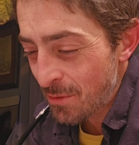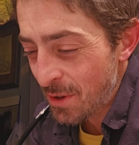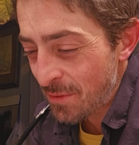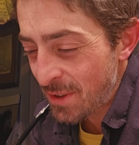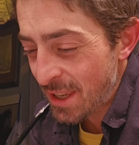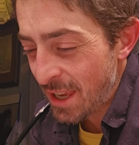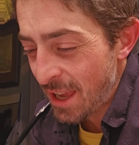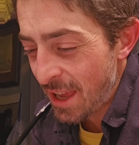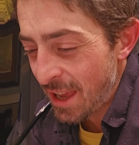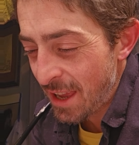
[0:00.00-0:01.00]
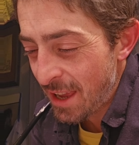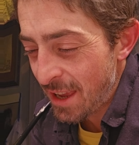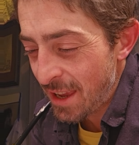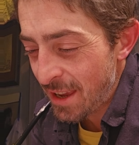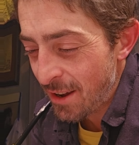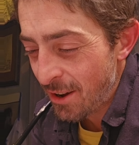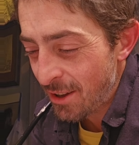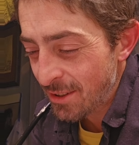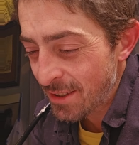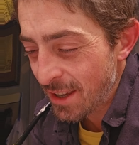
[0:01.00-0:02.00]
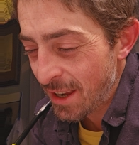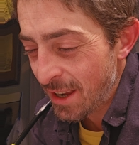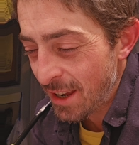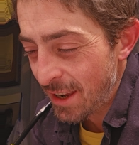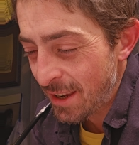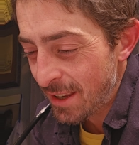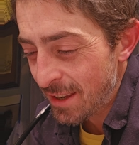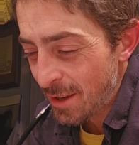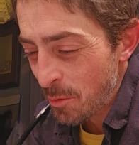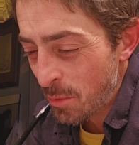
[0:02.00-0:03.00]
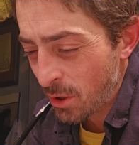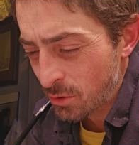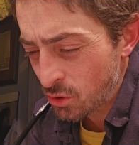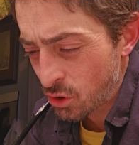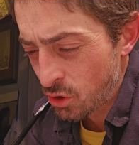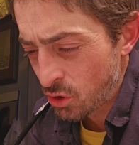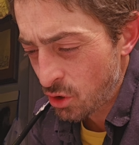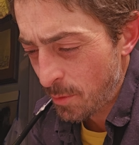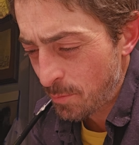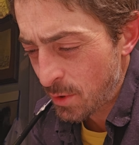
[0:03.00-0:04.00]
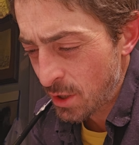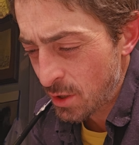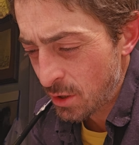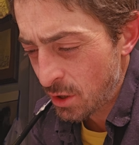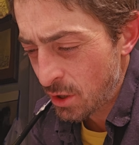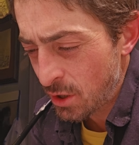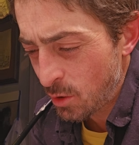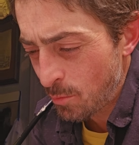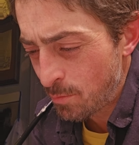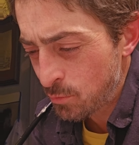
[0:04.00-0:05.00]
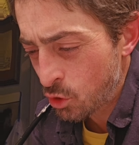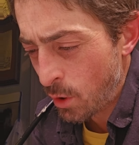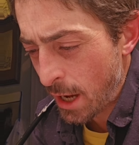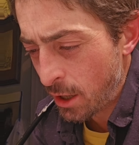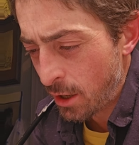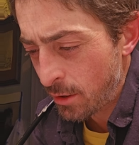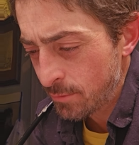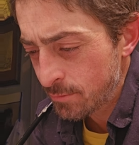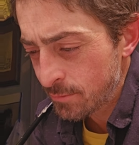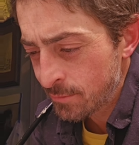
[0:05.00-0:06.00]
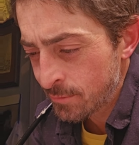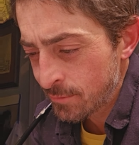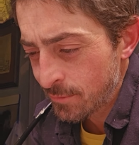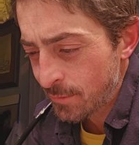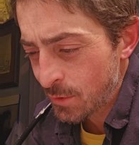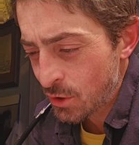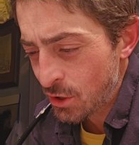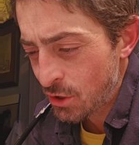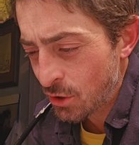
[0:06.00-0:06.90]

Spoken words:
50K all day, polishing up this little cracker. She's